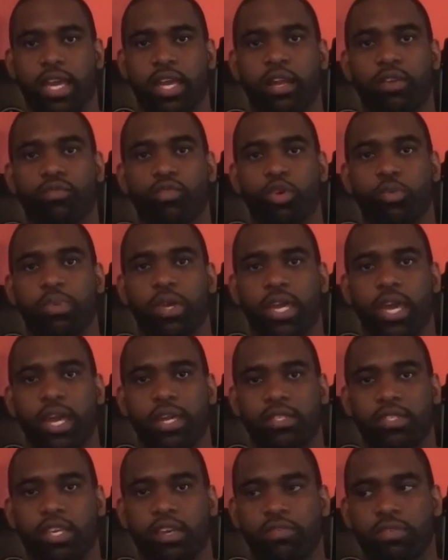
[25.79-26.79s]
and aerobic
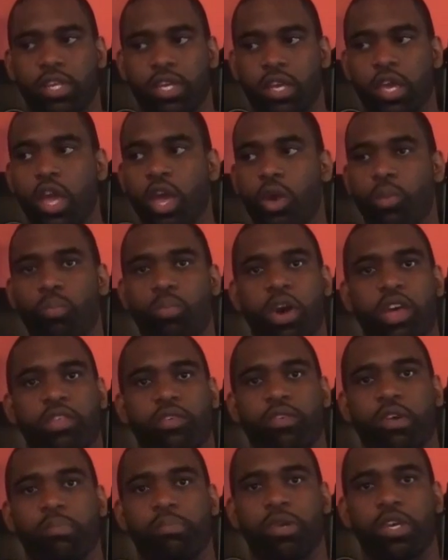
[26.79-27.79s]
activity,
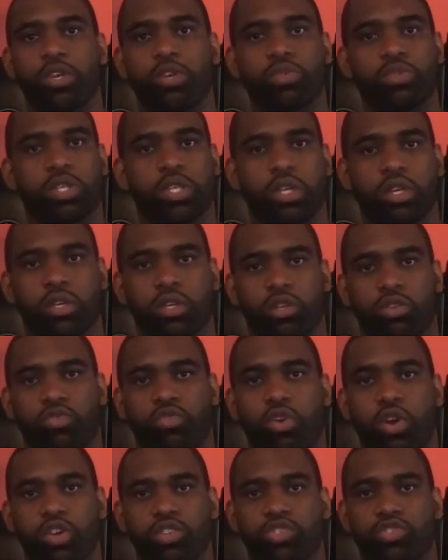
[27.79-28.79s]
whether it be using a
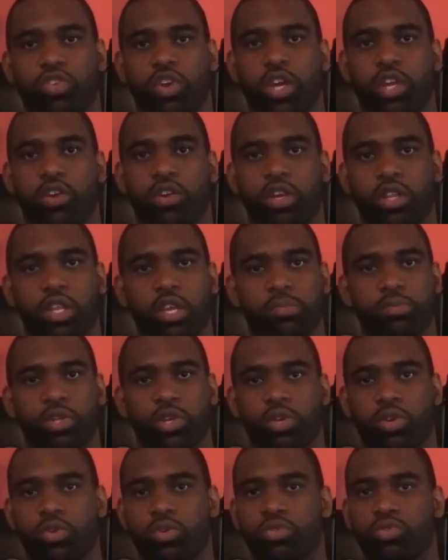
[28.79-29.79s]
cross trainer,
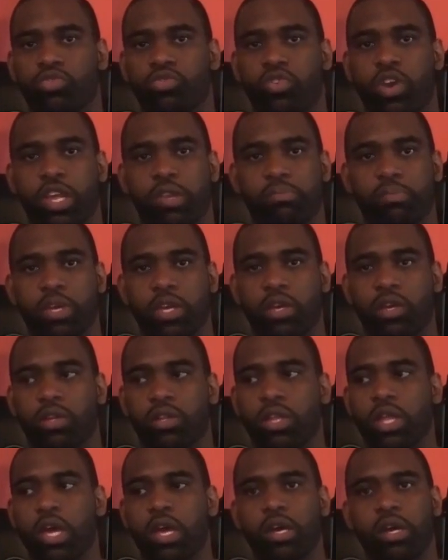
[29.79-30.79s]
elliptical,
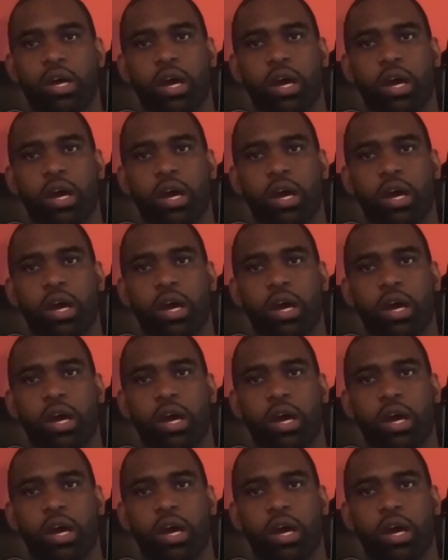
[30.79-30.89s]
treadmill,